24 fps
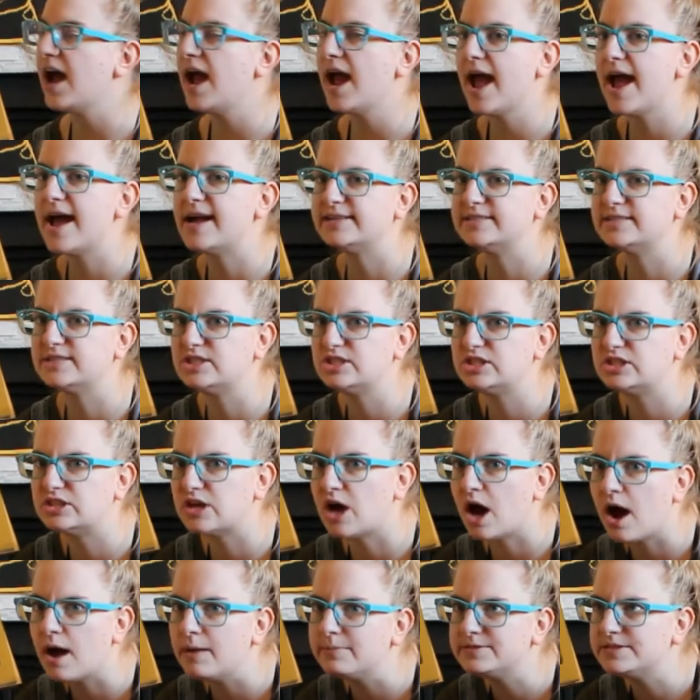had
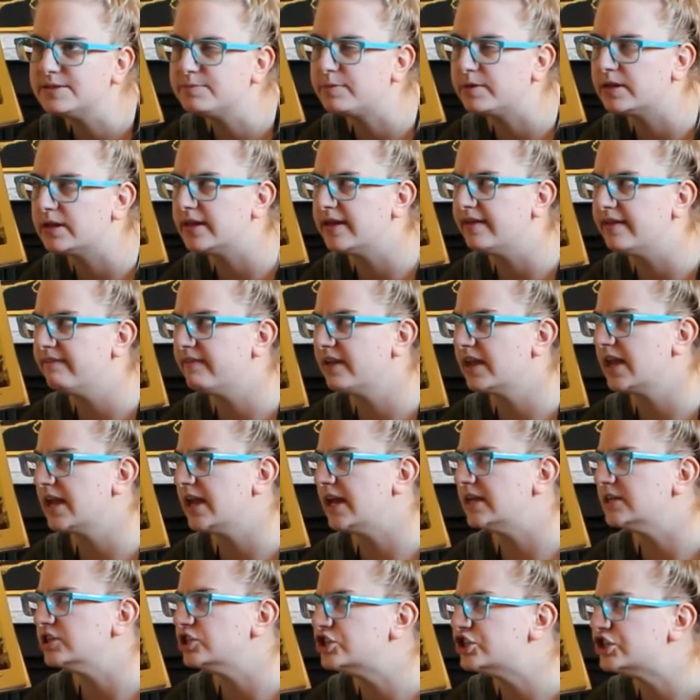stopped believing
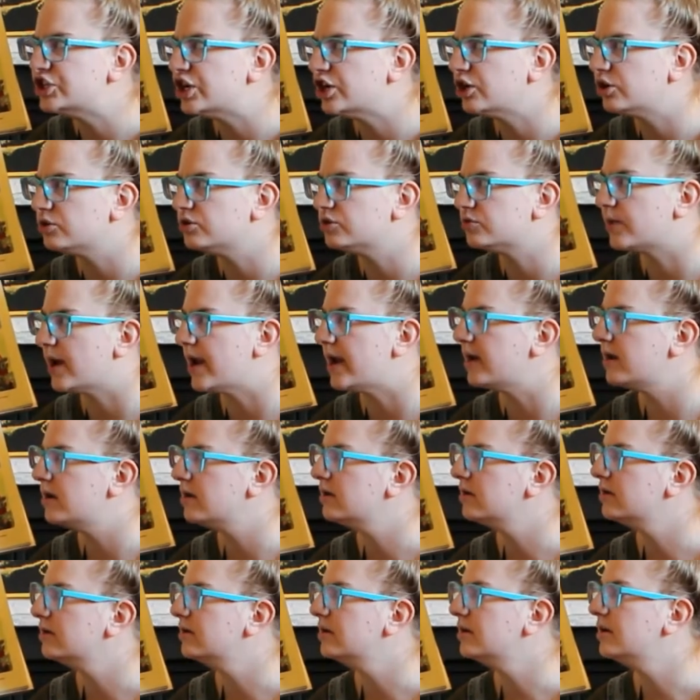in children.
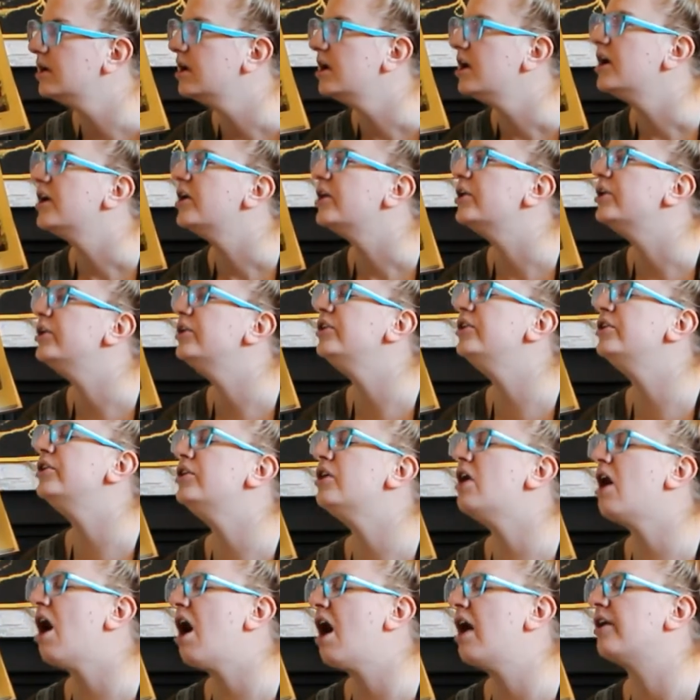
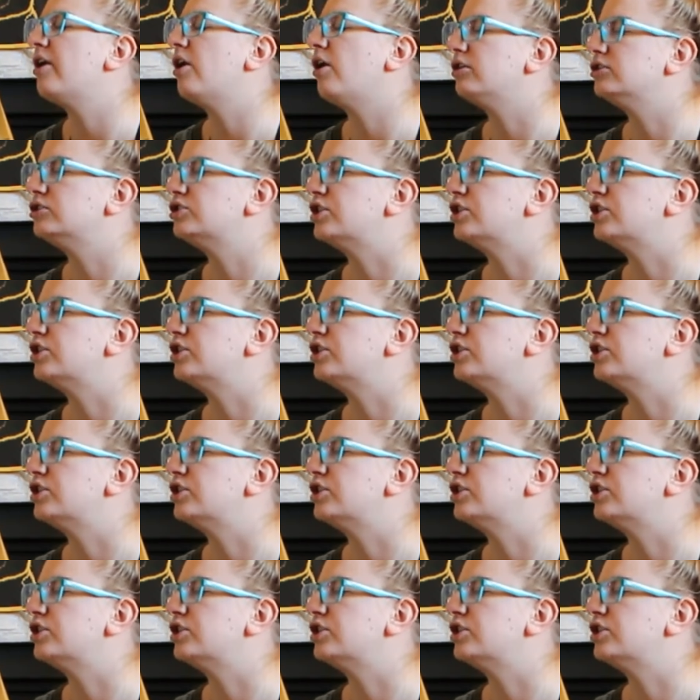"Not all